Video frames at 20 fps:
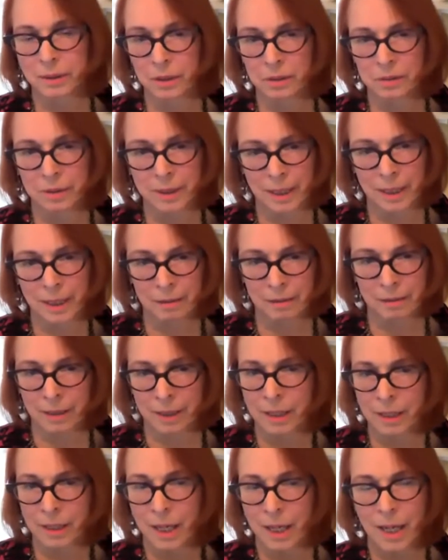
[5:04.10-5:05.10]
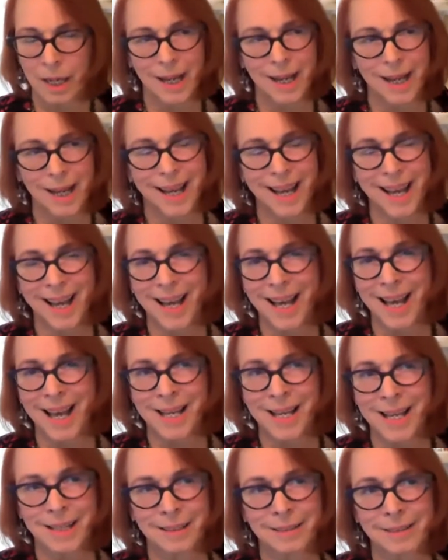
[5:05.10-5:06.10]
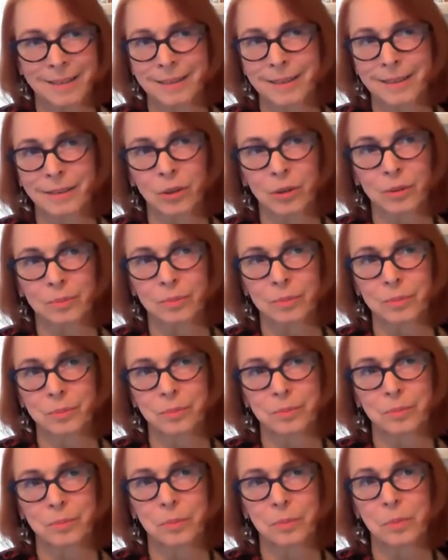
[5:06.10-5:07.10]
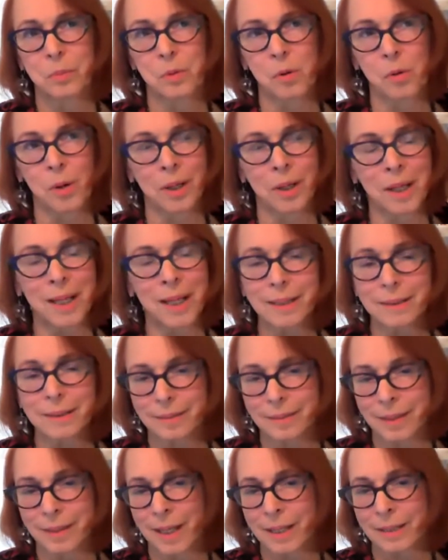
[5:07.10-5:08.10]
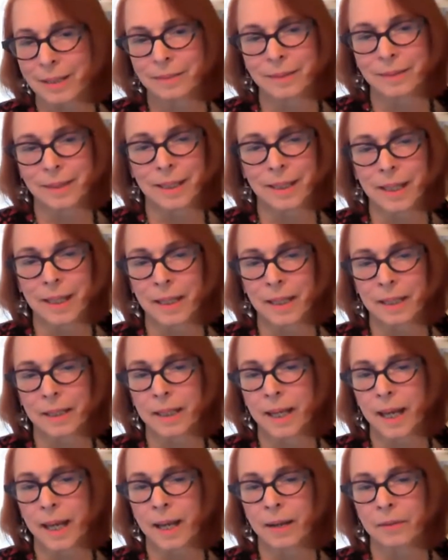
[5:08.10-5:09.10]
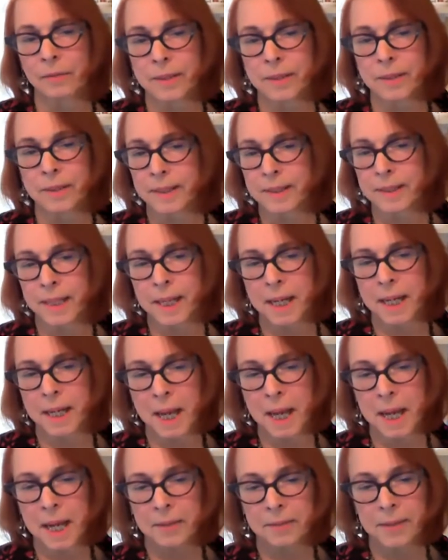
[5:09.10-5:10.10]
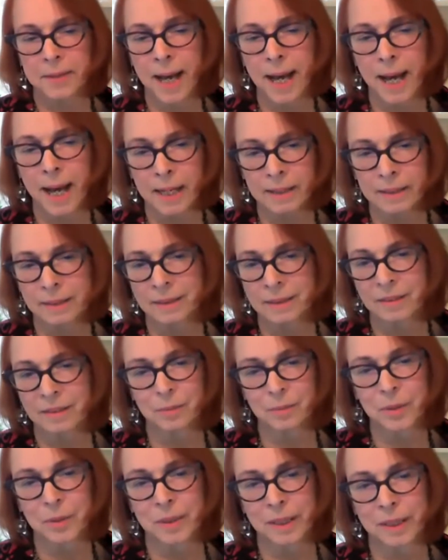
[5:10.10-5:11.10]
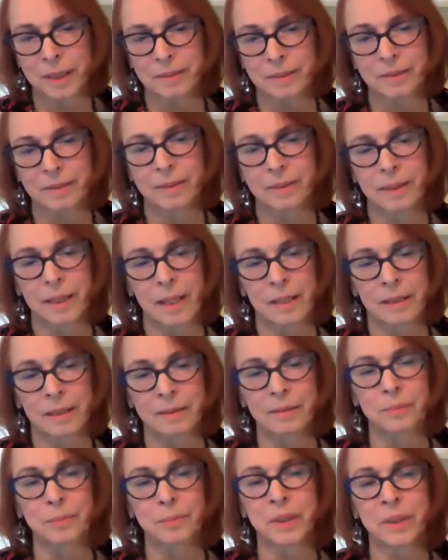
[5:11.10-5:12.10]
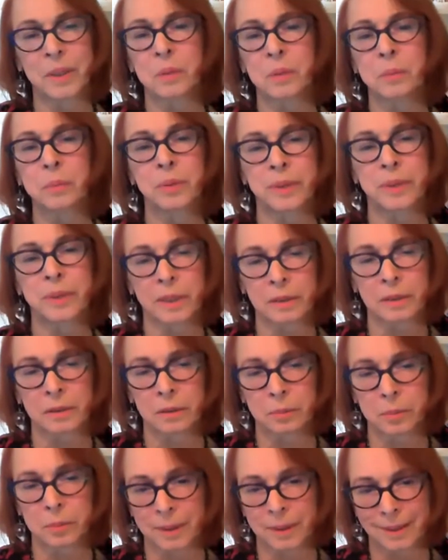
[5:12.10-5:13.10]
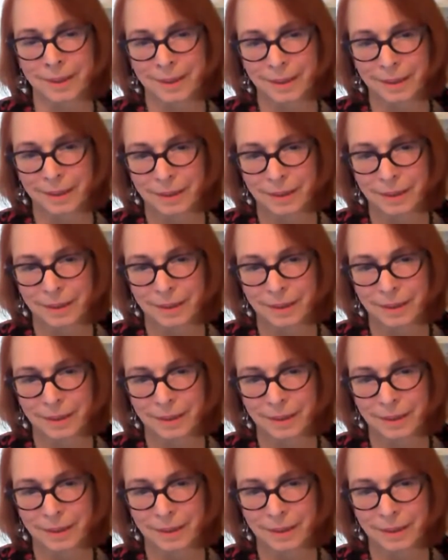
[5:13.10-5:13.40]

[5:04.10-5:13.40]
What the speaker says: no dairy. And all I can say is that everything that I have had and experienced has been unpredictable.